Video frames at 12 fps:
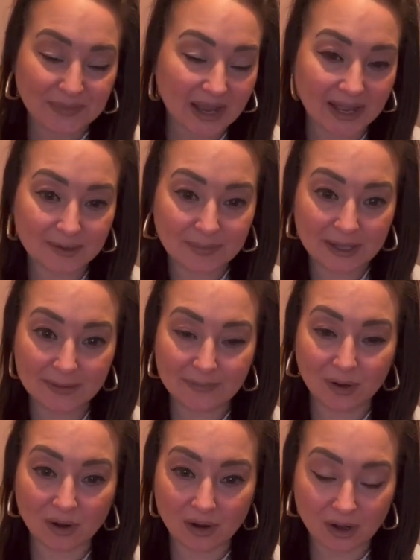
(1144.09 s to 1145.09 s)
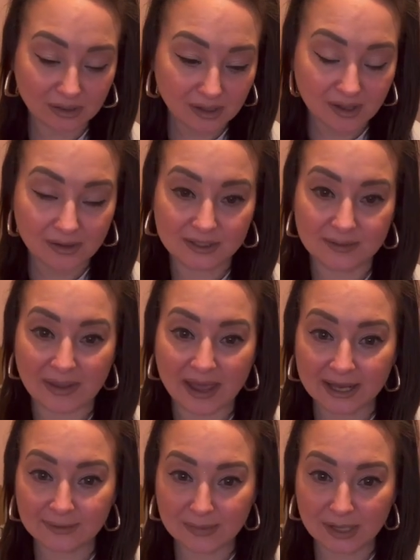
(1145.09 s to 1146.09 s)
hang people, to
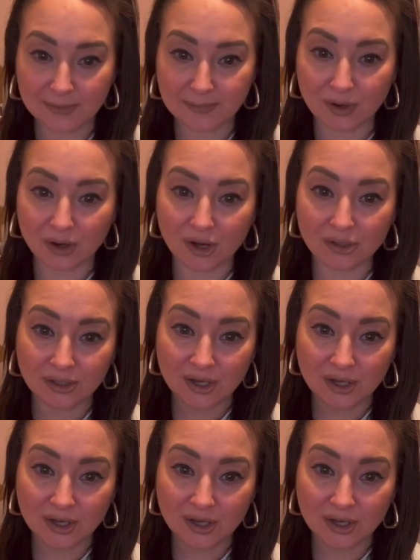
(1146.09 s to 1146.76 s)
behead people,